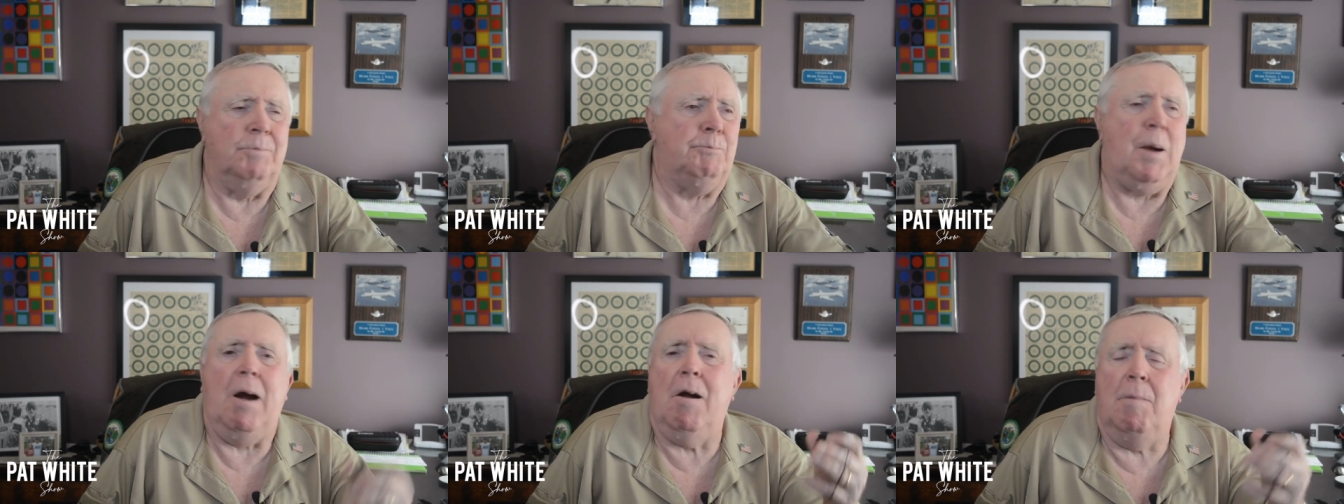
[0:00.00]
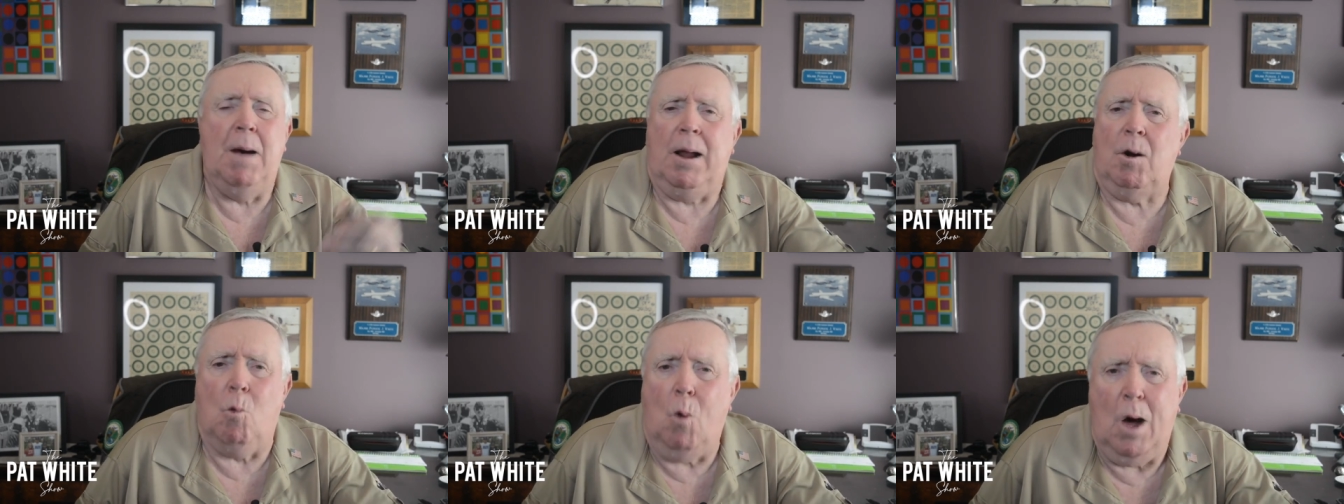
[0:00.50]

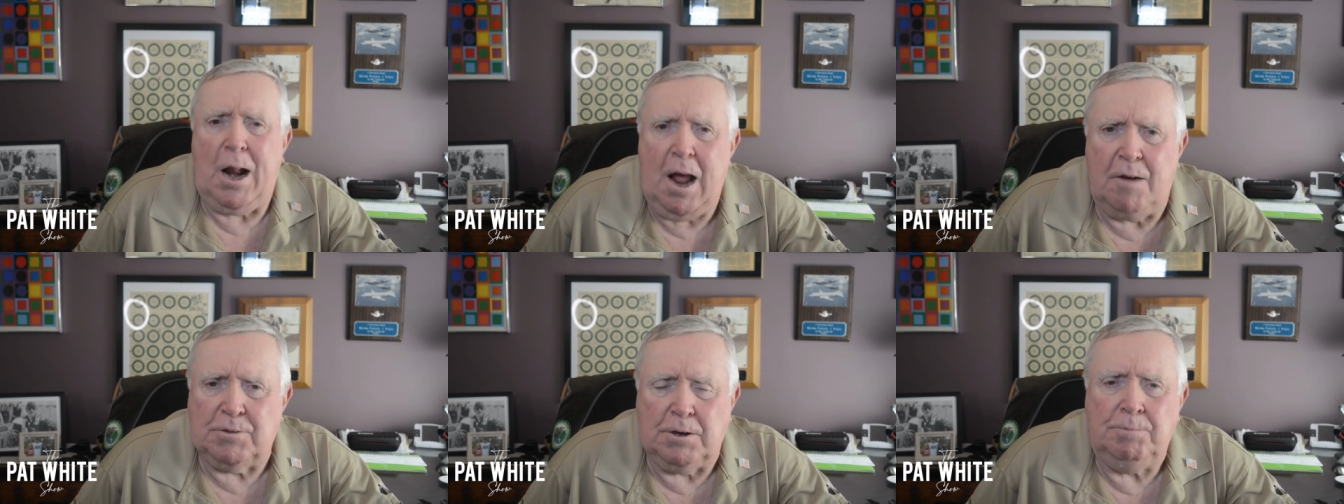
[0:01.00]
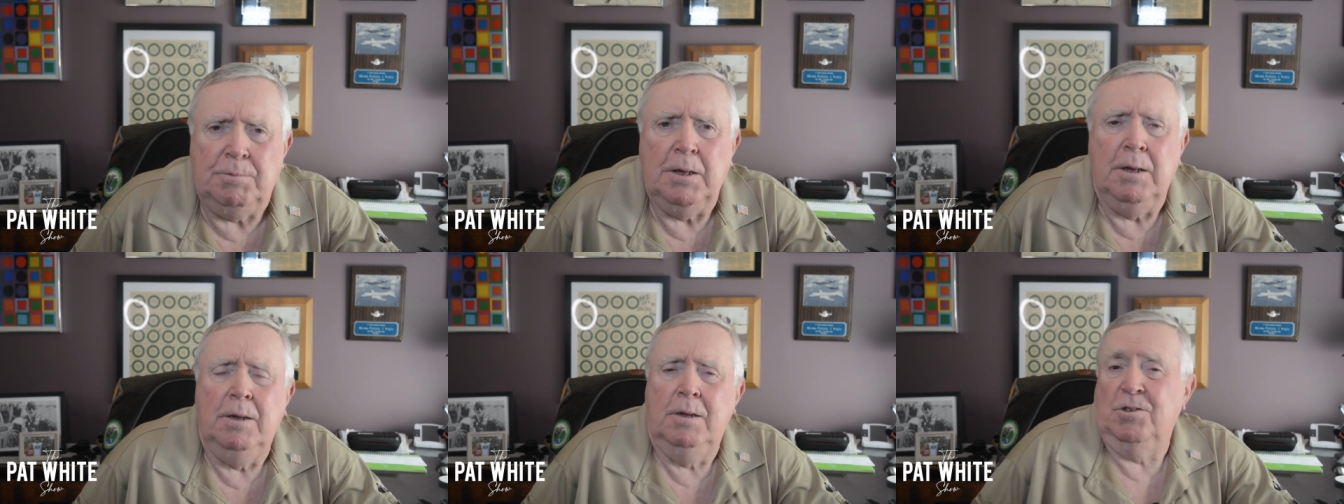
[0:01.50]
Paramount or whatever,
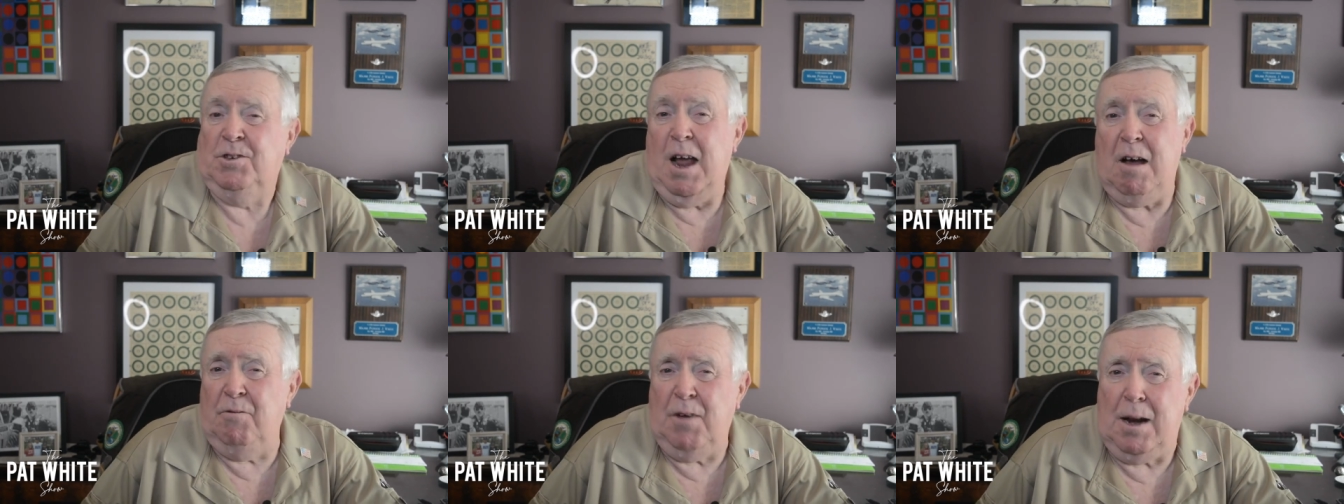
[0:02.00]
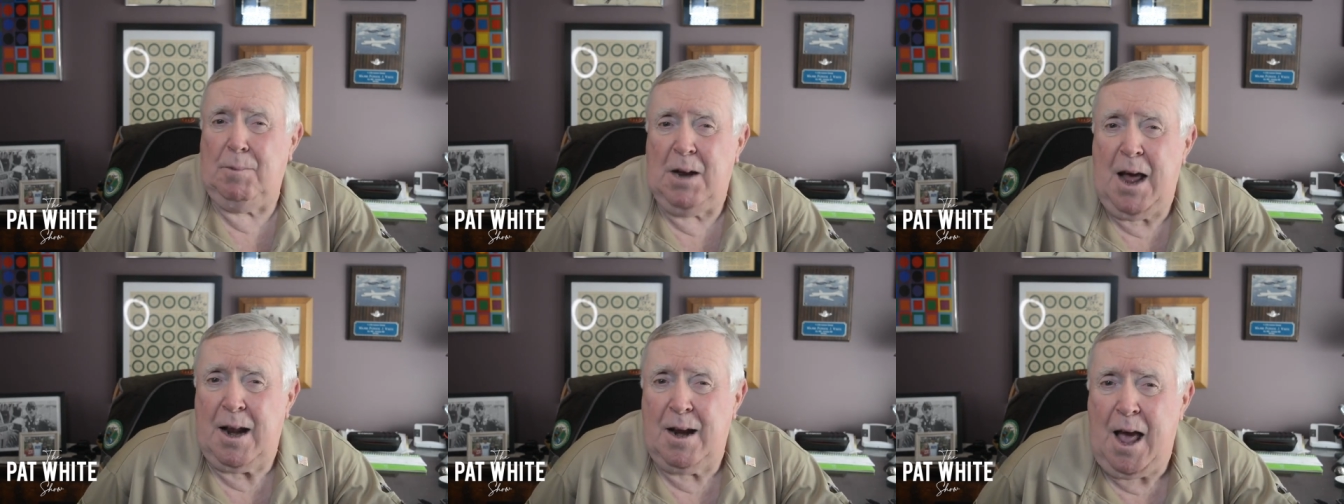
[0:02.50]
it's now available
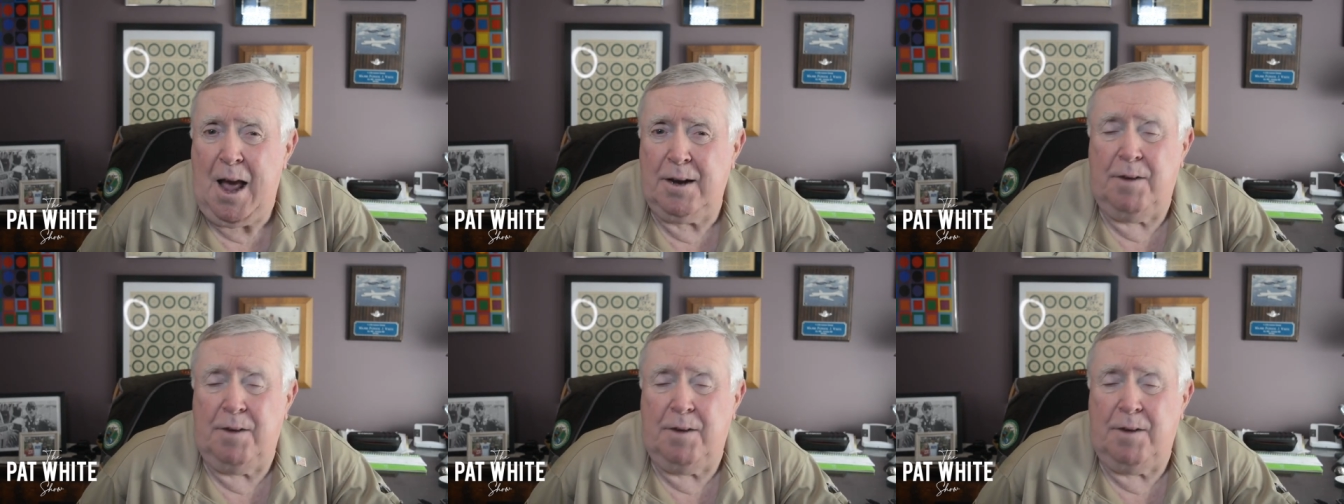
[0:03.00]
online,